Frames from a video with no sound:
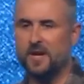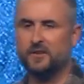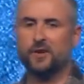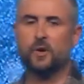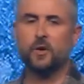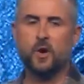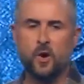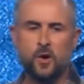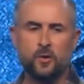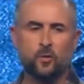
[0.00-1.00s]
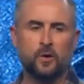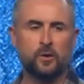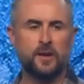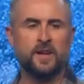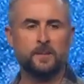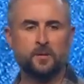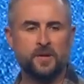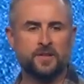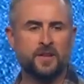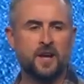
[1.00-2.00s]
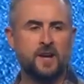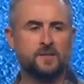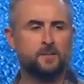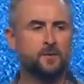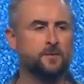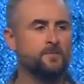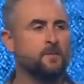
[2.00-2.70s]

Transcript: to go into all the world and to preach the gospel,